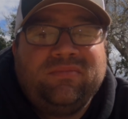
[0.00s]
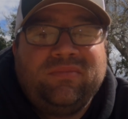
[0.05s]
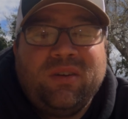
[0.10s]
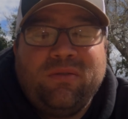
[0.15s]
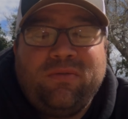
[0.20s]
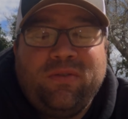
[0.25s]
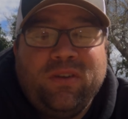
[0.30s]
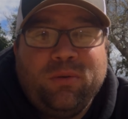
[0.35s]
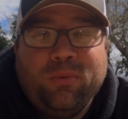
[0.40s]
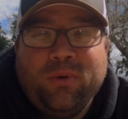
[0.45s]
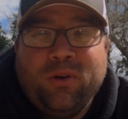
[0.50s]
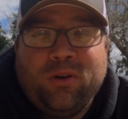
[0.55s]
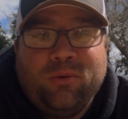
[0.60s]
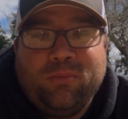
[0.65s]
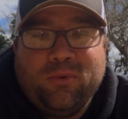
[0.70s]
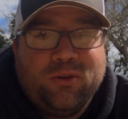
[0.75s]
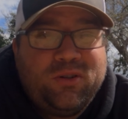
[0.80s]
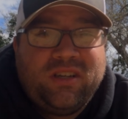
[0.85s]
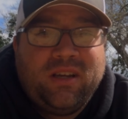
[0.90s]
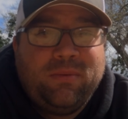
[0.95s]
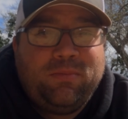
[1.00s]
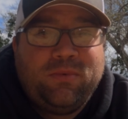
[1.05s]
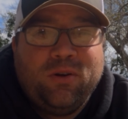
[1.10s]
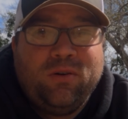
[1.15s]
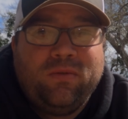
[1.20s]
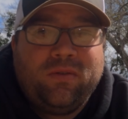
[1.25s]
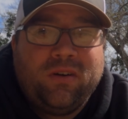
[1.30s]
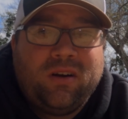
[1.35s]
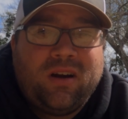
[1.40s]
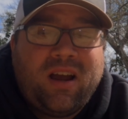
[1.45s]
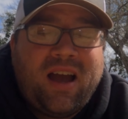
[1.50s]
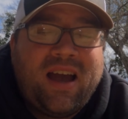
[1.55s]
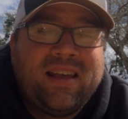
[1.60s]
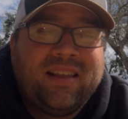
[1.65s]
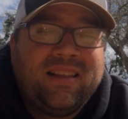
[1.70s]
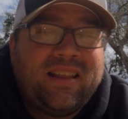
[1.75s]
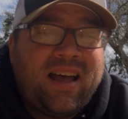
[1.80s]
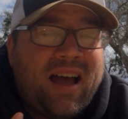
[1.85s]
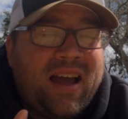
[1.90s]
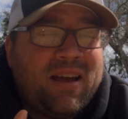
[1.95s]
the fifth wheel almost tipped over.
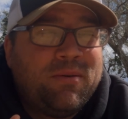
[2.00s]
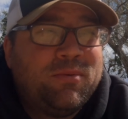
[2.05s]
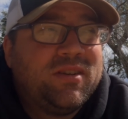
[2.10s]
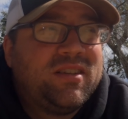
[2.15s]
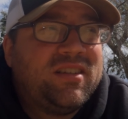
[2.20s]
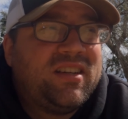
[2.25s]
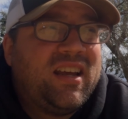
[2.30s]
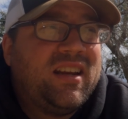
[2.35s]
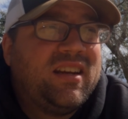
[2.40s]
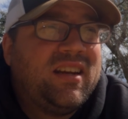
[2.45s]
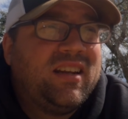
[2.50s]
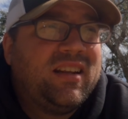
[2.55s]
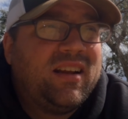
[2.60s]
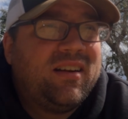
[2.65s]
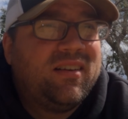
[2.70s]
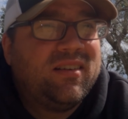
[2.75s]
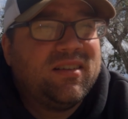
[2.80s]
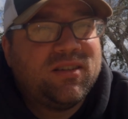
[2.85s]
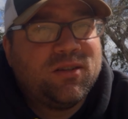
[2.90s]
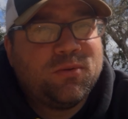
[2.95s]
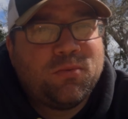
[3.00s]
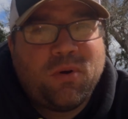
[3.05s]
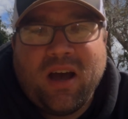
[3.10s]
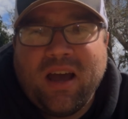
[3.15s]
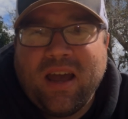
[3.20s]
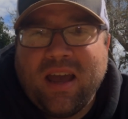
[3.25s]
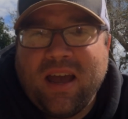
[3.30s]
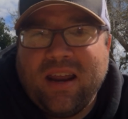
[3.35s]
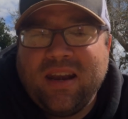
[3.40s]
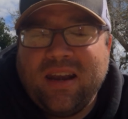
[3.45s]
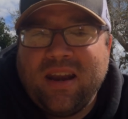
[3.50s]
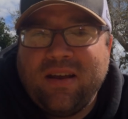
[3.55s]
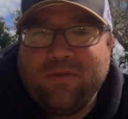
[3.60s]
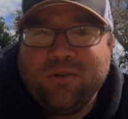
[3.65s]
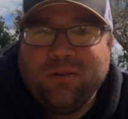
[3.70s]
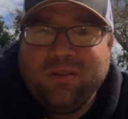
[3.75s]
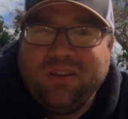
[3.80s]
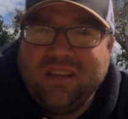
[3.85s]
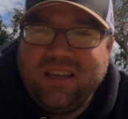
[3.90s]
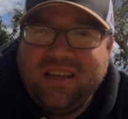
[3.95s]
I was standing there. This is why I
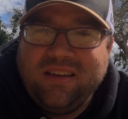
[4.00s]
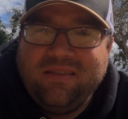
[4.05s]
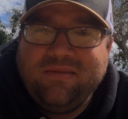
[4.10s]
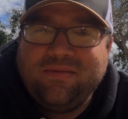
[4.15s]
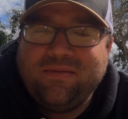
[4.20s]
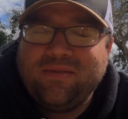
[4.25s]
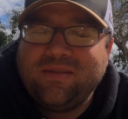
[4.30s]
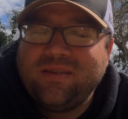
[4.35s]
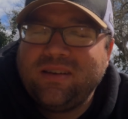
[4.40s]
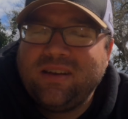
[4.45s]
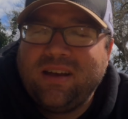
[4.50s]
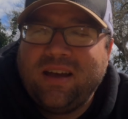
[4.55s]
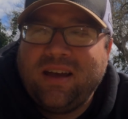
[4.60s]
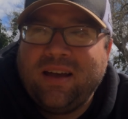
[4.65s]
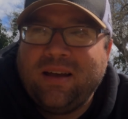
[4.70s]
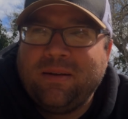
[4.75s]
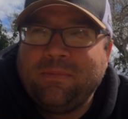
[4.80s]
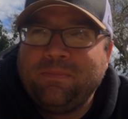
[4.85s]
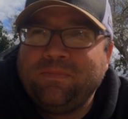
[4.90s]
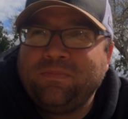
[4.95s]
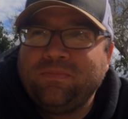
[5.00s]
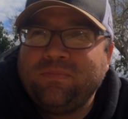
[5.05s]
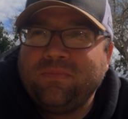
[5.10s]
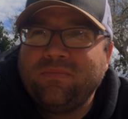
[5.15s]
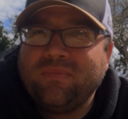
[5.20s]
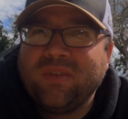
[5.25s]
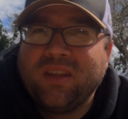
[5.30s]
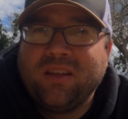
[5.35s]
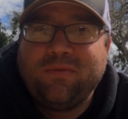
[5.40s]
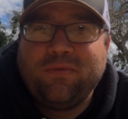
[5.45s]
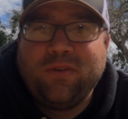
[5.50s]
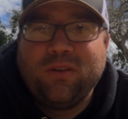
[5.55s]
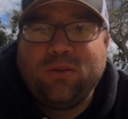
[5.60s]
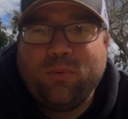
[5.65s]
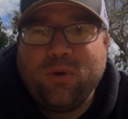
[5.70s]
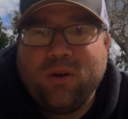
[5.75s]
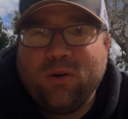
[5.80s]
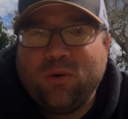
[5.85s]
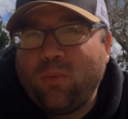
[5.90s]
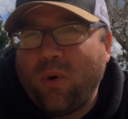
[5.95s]
never leave the fifth
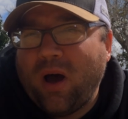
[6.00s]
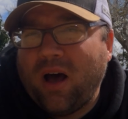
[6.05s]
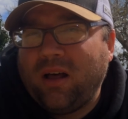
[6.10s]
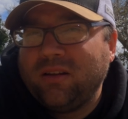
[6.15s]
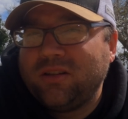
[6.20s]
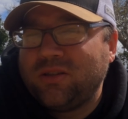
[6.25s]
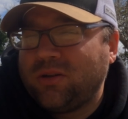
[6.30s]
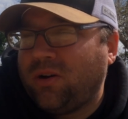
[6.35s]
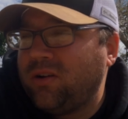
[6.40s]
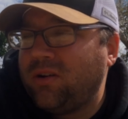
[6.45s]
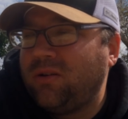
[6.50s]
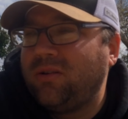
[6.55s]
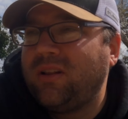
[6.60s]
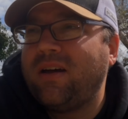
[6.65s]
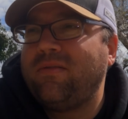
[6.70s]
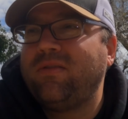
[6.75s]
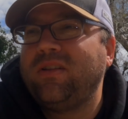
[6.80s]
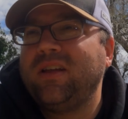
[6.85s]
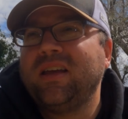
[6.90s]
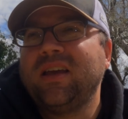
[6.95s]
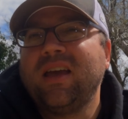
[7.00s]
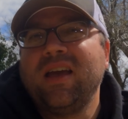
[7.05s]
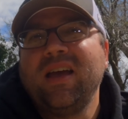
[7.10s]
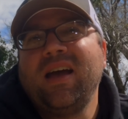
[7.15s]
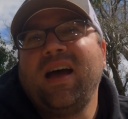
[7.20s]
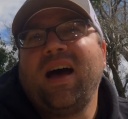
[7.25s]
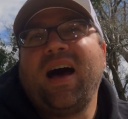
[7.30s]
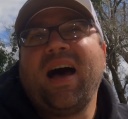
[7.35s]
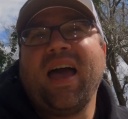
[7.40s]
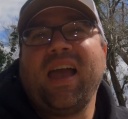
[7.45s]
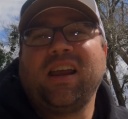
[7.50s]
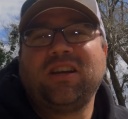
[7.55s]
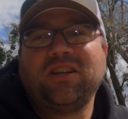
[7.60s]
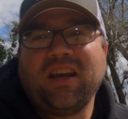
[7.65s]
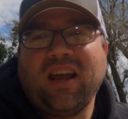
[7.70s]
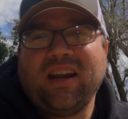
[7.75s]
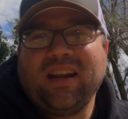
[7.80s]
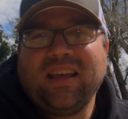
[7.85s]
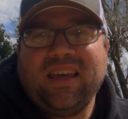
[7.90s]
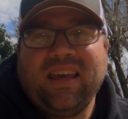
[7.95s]
wheel while it's auto leveling. I
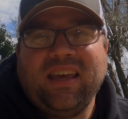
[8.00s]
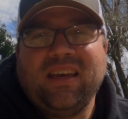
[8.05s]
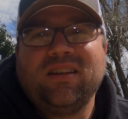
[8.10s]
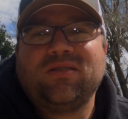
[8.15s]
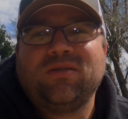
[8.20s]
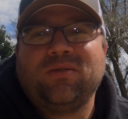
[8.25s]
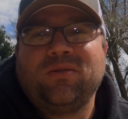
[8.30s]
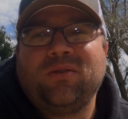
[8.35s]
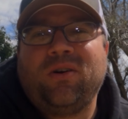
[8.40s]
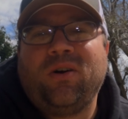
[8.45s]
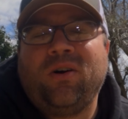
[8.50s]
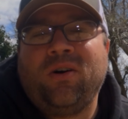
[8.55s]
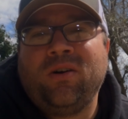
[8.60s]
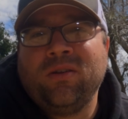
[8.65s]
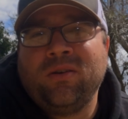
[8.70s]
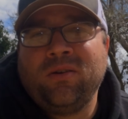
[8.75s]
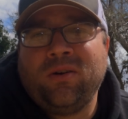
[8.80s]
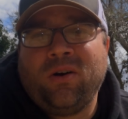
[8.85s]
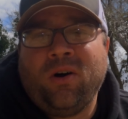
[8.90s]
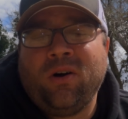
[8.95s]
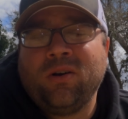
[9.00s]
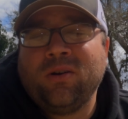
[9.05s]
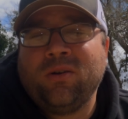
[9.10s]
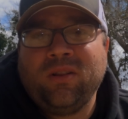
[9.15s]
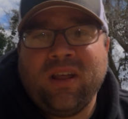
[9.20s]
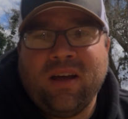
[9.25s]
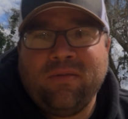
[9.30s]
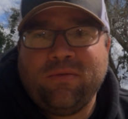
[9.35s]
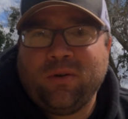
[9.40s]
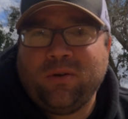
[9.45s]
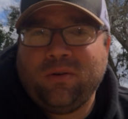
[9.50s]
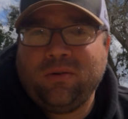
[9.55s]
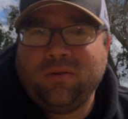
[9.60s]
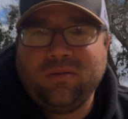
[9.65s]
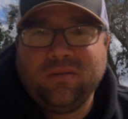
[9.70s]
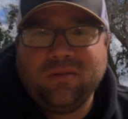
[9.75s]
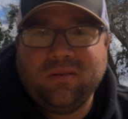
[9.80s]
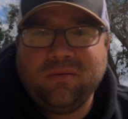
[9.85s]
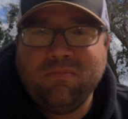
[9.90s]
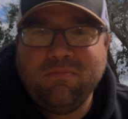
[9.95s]
actually had to cancel the auto level
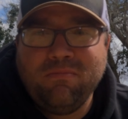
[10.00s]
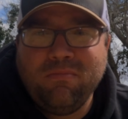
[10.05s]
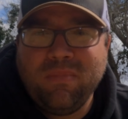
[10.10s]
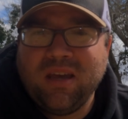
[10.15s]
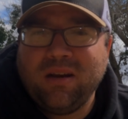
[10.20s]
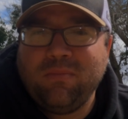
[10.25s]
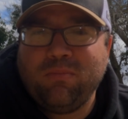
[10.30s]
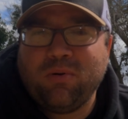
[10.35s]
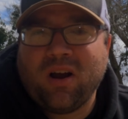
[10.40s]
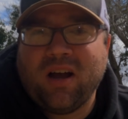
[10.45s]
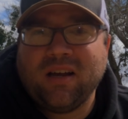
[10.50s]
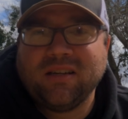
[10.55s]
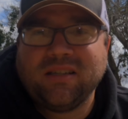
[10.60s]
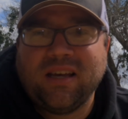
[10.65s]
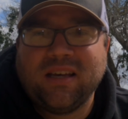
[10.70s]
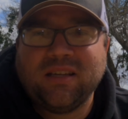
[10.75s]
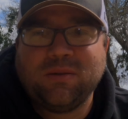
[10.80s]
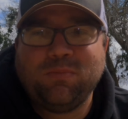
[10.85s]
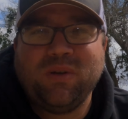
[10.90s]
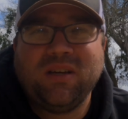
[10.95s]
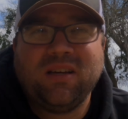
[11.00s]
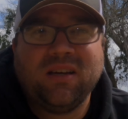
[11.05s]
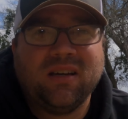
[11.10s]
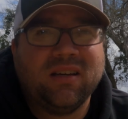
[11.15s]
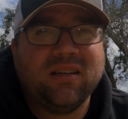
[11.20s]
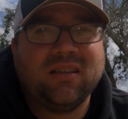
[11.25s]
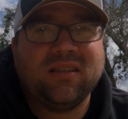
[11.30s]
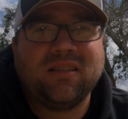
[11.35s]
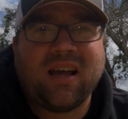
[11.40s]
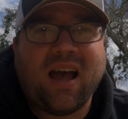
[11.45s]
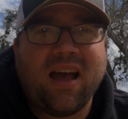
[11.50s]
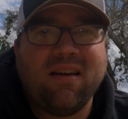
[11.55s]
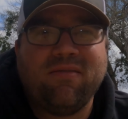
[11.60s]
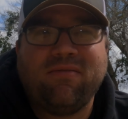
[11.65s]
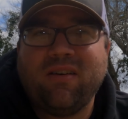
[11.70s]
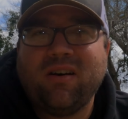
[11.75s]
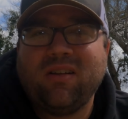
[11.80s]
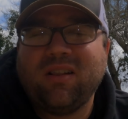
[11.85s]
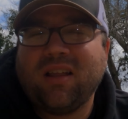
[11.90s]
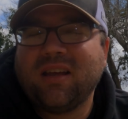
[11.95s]
mid-process because I
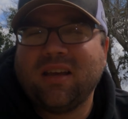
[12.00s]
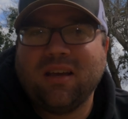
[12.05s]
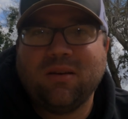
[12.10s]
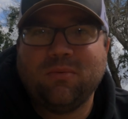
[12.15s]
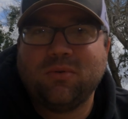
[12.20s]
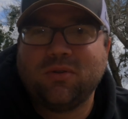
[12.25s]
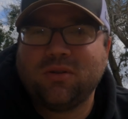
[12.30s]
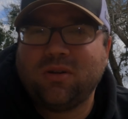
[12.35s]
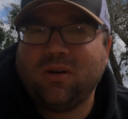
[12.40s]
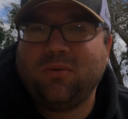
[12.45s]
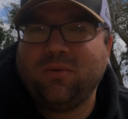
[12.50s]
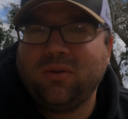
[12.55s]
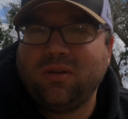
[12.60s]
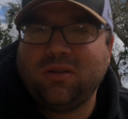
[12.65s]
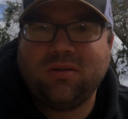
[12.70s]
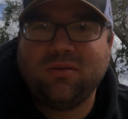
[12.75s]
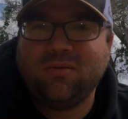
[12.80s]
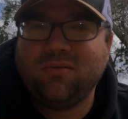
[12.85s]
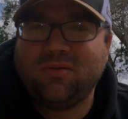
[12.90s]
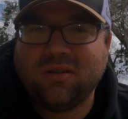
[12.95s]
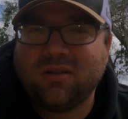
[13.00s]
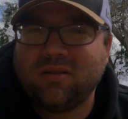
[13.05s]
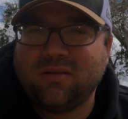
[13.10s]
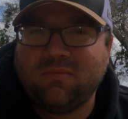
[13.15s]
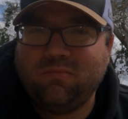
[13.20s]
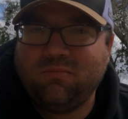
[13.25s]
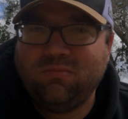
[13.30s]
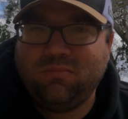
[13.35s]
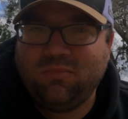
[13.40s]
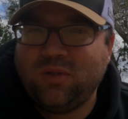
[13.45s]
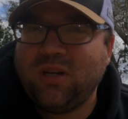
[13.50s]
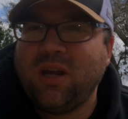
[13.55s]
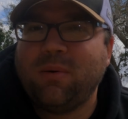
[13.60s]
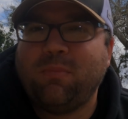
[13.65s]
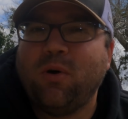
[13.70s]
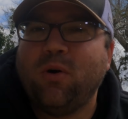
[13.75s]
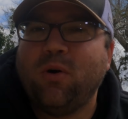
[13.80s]
felt like it was going to just tip